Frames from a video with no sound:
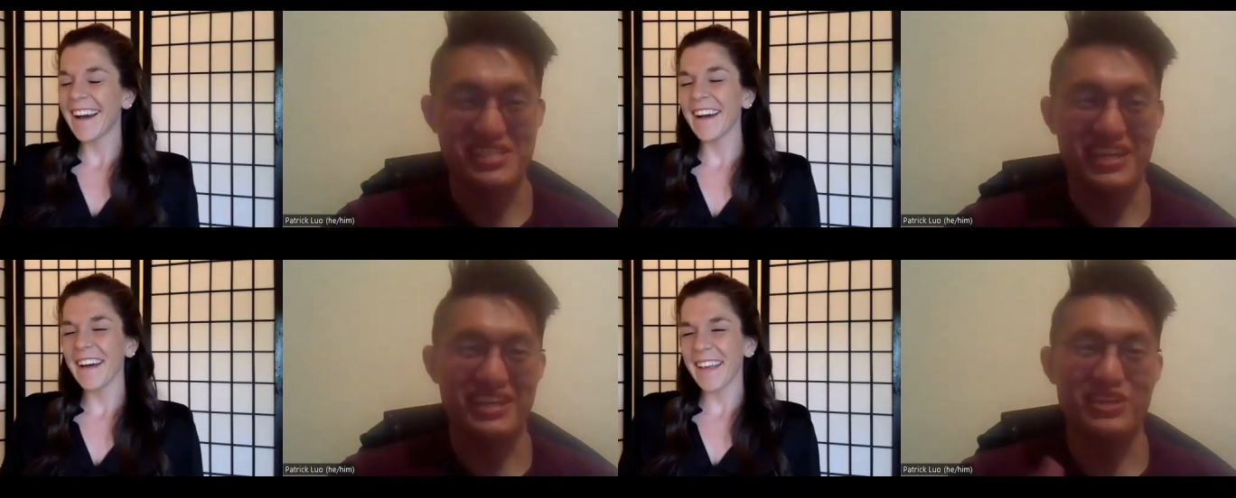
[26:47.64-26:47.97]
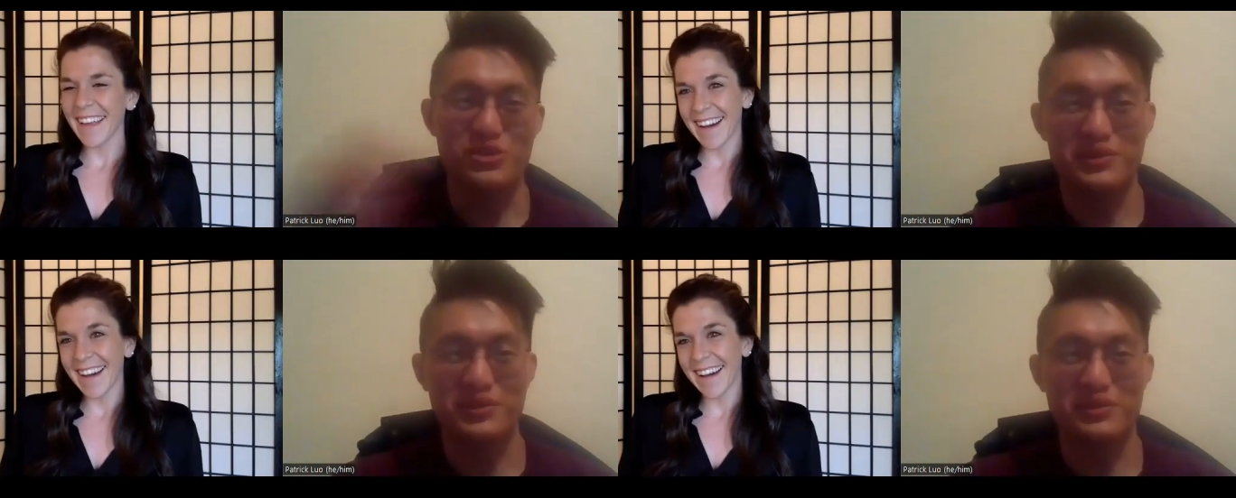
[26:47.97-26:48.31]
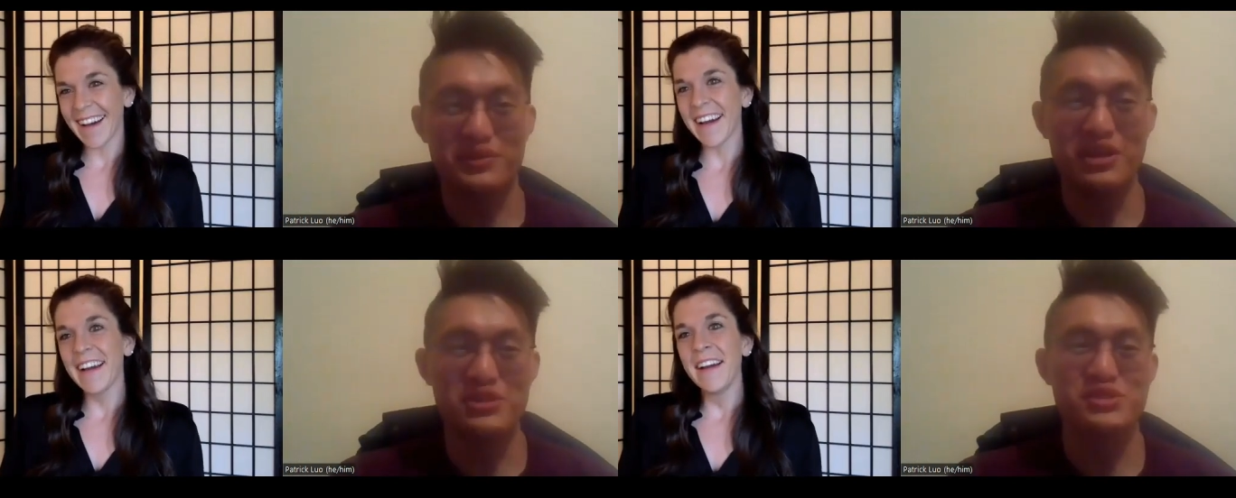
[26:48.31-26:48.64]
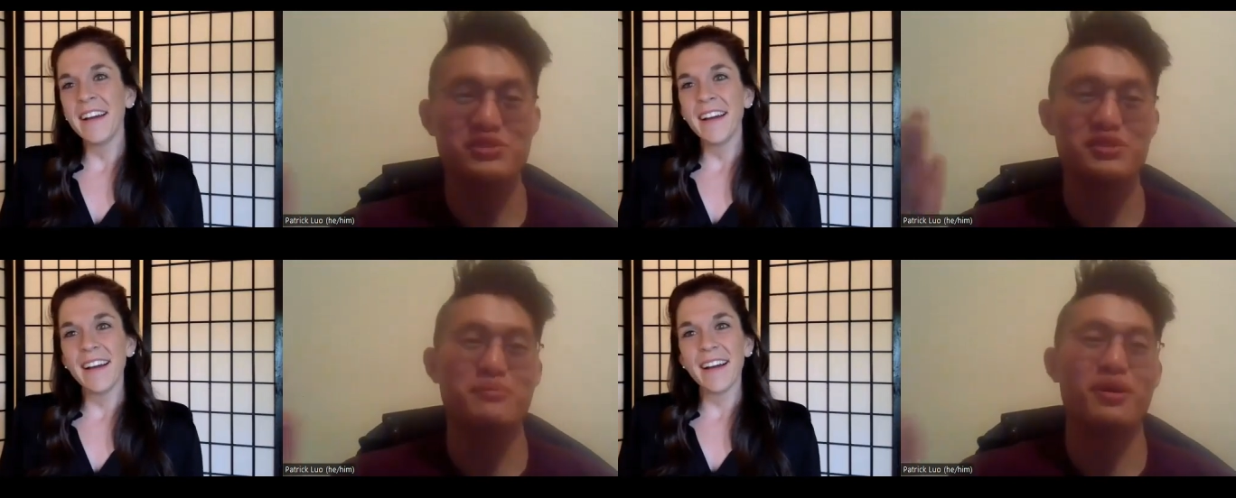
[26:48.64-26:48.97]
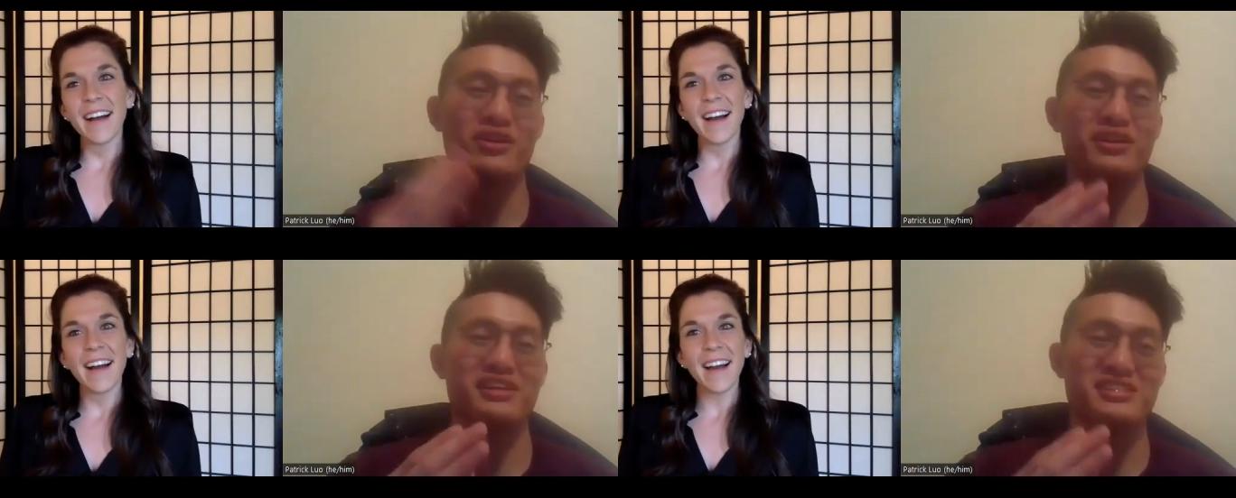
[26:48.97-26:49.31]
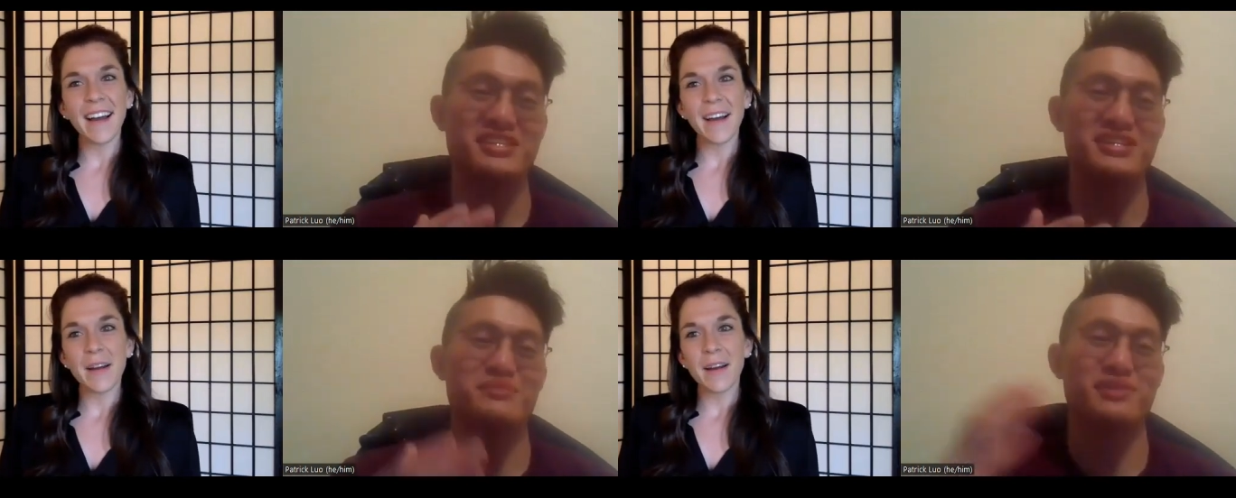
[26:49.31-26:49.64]
Speaker 1: It's like you're also the
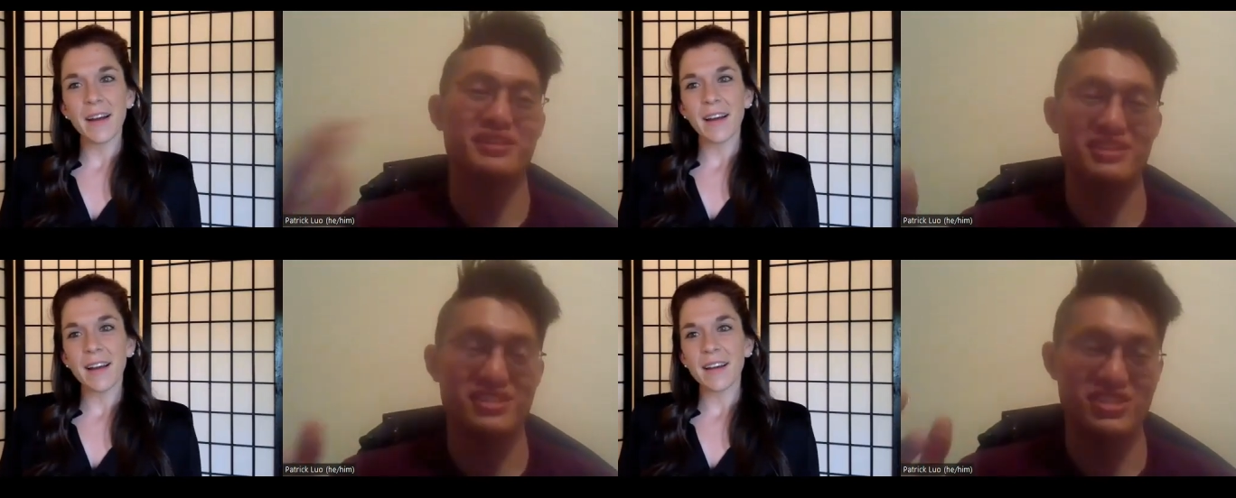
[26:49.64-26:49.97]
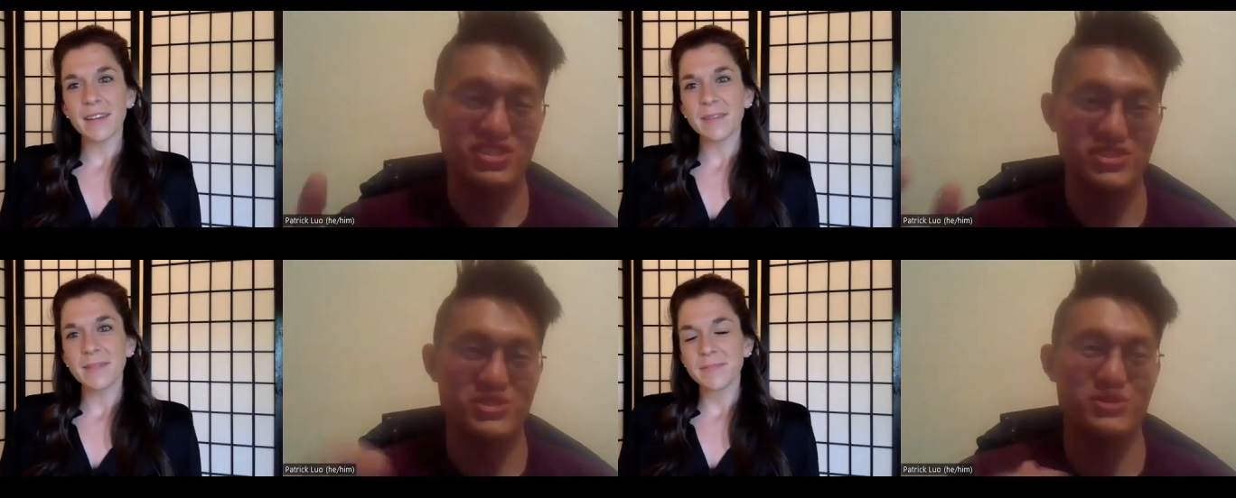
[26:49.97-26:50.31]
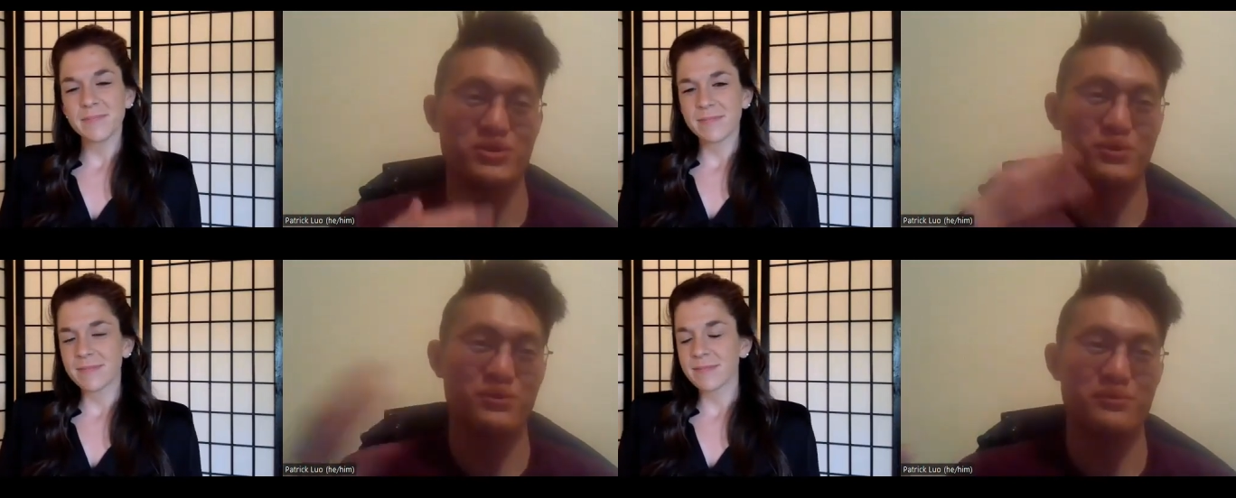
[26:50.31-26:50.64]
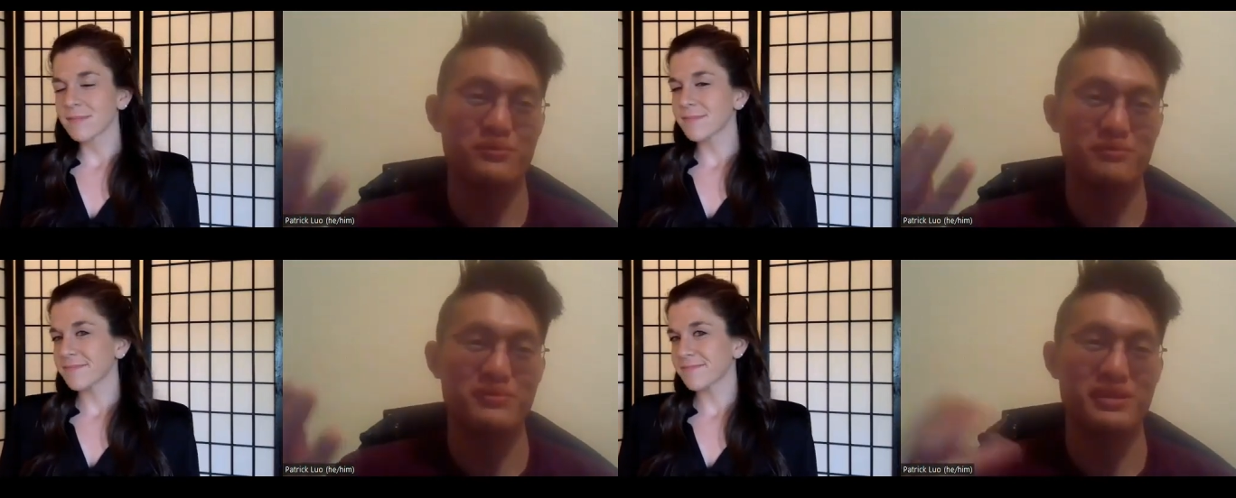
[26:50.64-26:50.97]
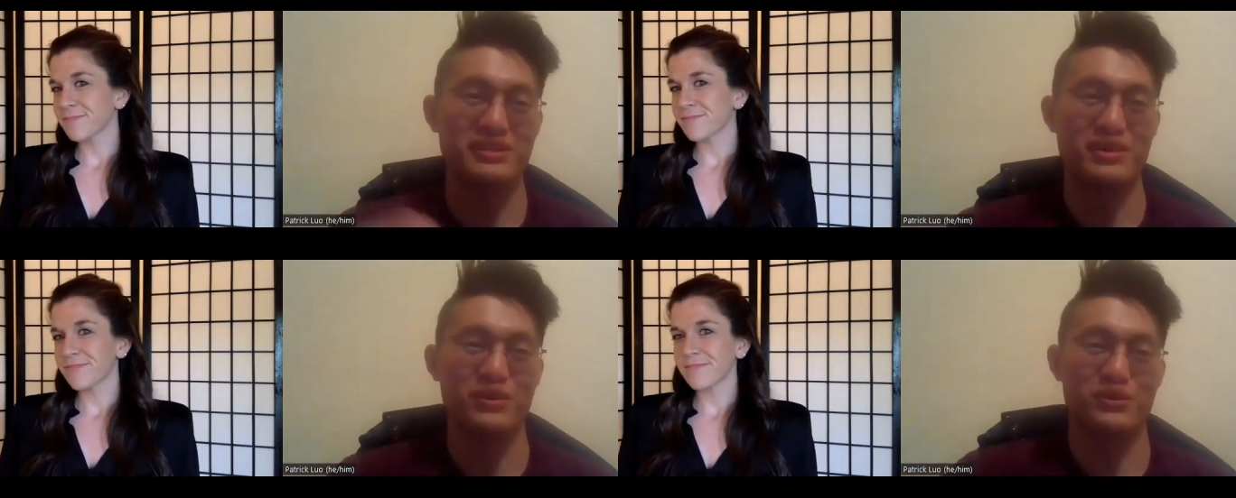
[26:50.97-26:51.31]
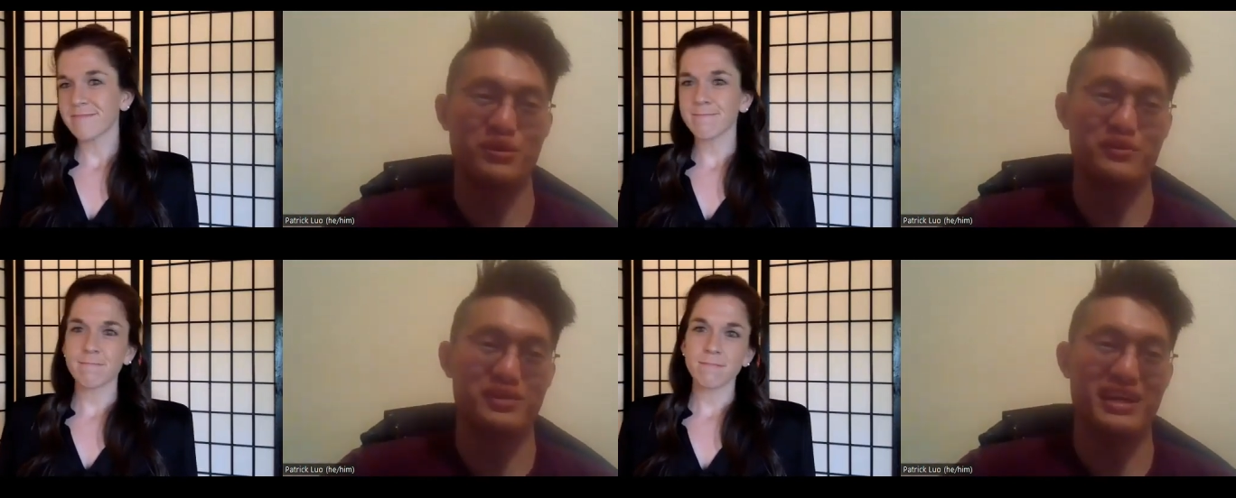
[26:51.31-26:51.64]
marketing team in addition to being
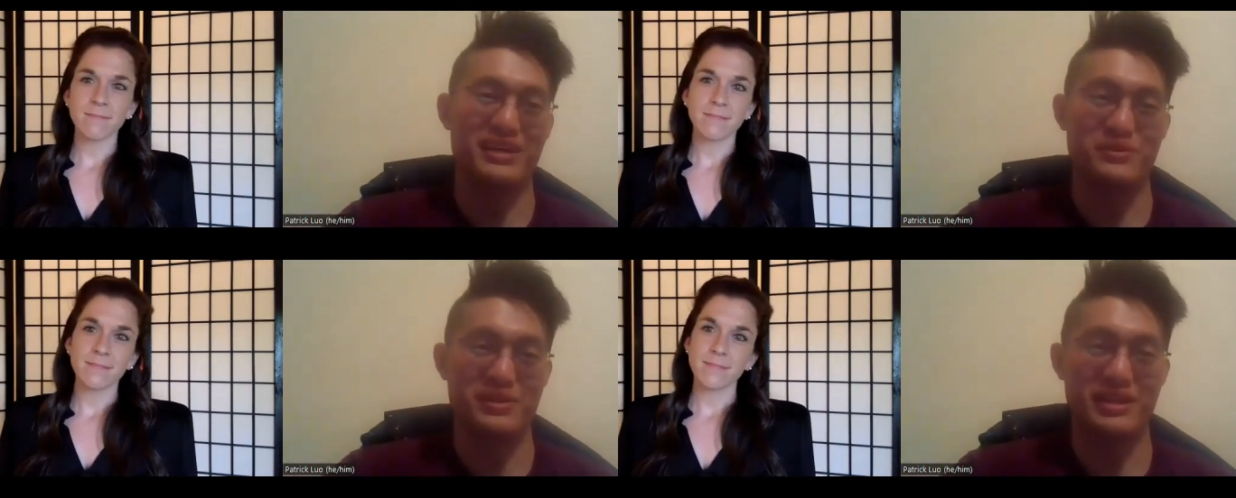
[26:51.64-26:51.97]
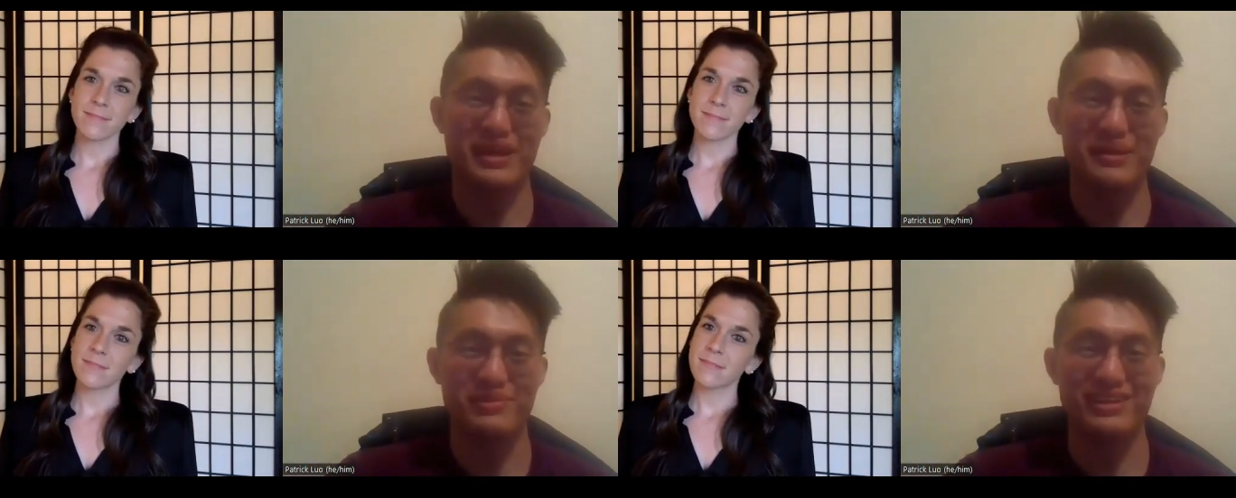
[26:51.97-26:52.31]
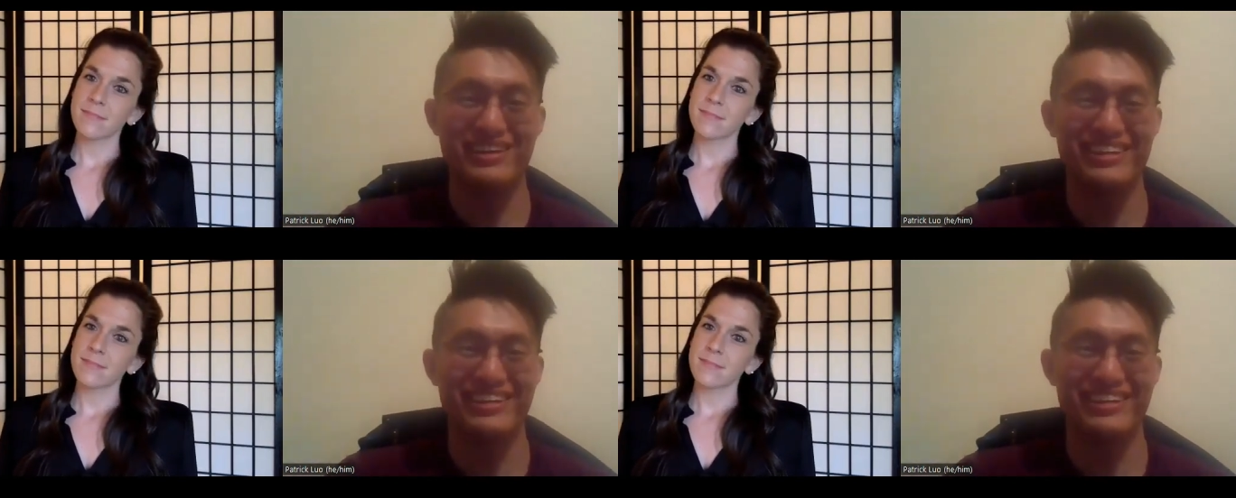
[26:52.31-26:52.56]
the owner of Align Rehab.